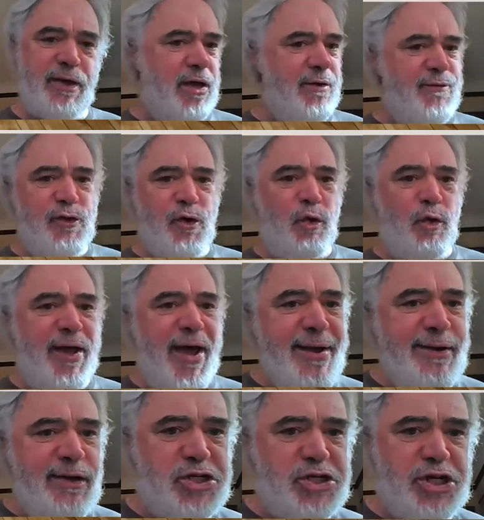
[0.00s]
Even though
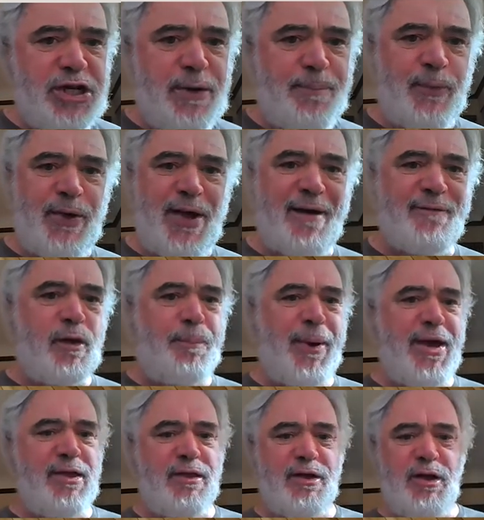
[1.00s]
land is cheap, you have to
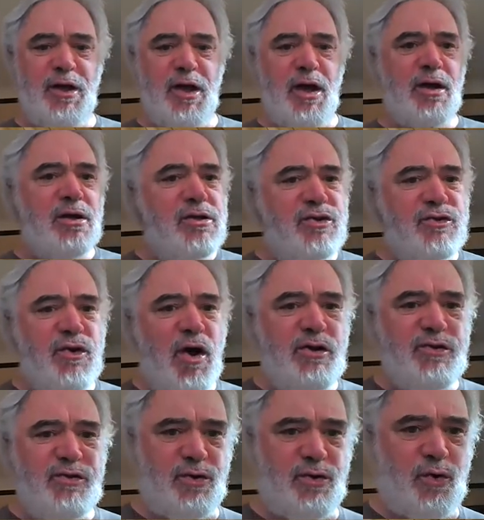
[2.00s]
pay the
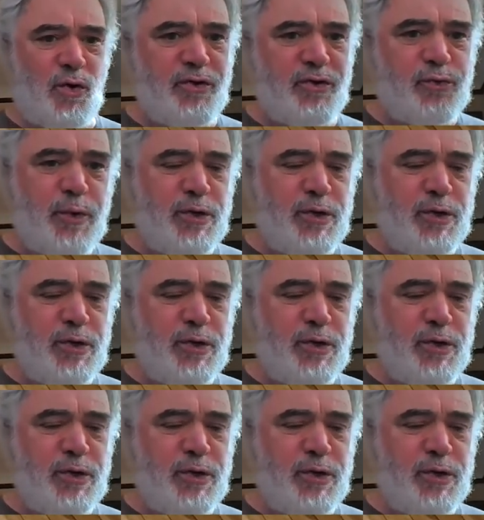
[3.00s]
construction cost,